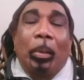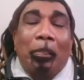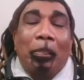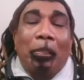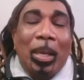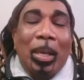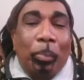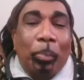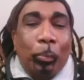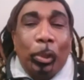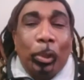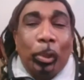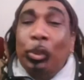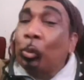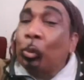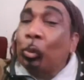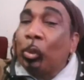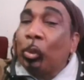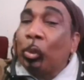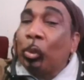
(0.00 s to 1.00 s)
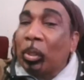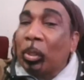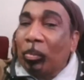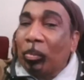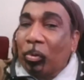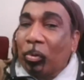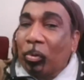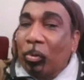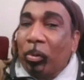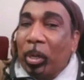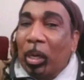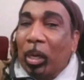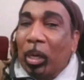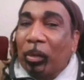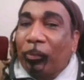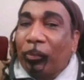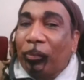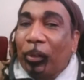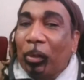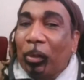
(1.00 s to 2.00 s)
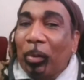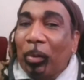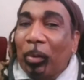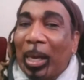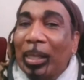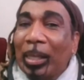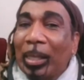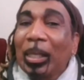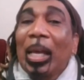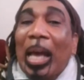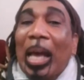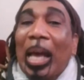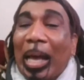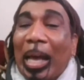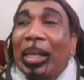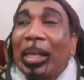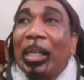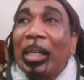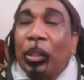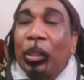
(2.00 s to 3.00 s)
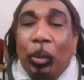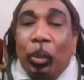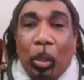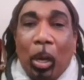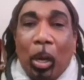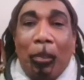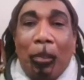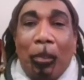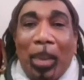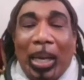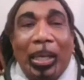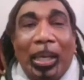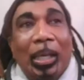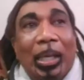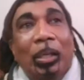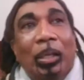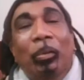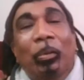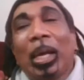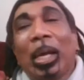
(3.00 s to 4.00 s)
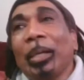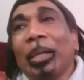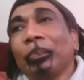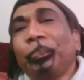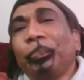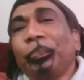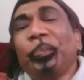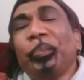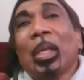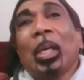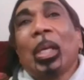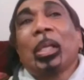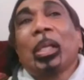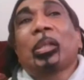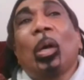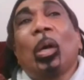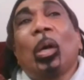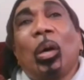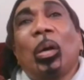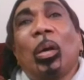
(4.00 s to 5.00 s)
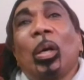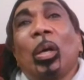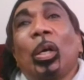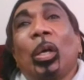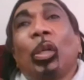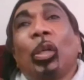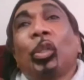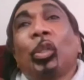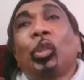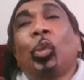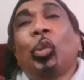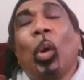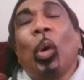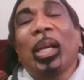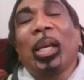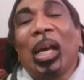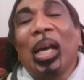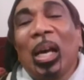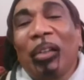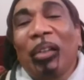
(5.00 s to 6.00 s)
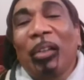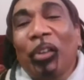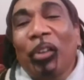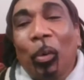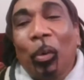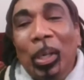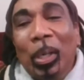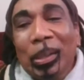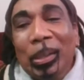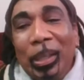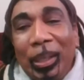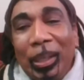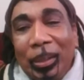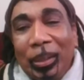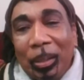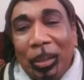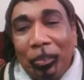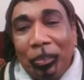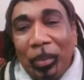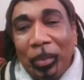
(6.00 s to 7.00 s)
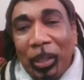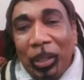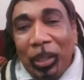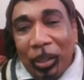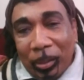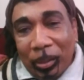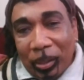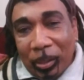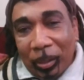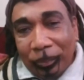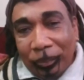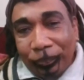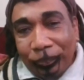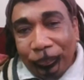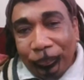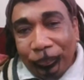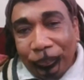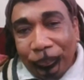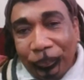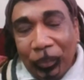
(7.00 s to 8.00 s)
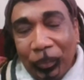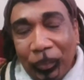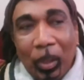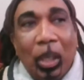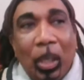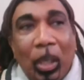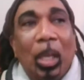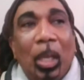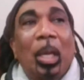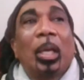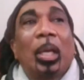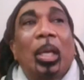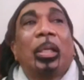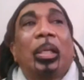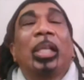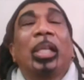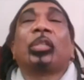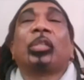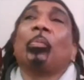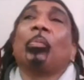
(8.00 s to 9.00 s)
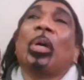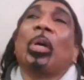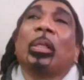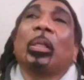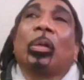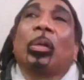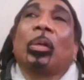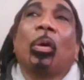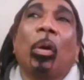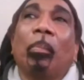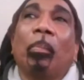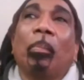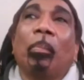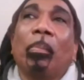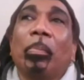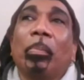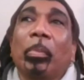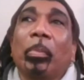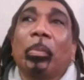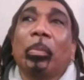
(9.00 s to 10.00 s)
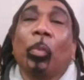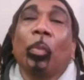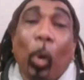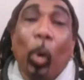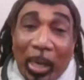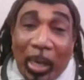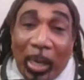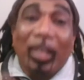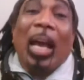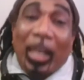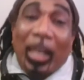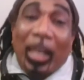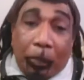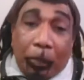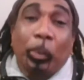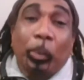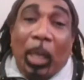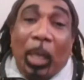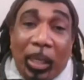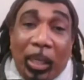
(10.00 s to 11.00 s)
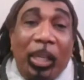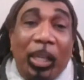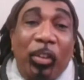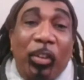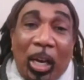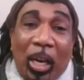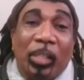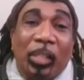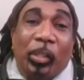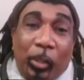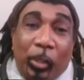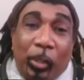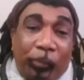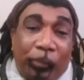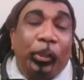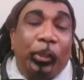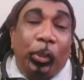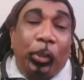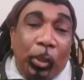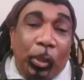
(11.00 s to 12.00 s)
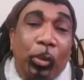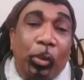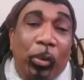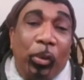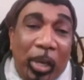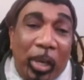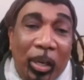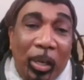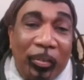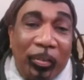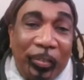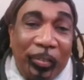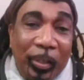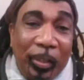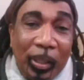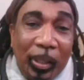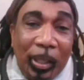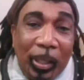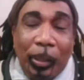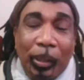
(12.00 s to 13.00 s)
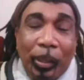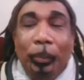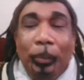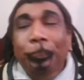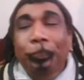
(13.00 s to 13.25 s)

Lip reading: Mabel will show you some choreography, right? And then you'll come back in, right? So 2.5 hours later, my dear sir, this woman come, well, I did put on the grass skirt for the choreography. Anyhow,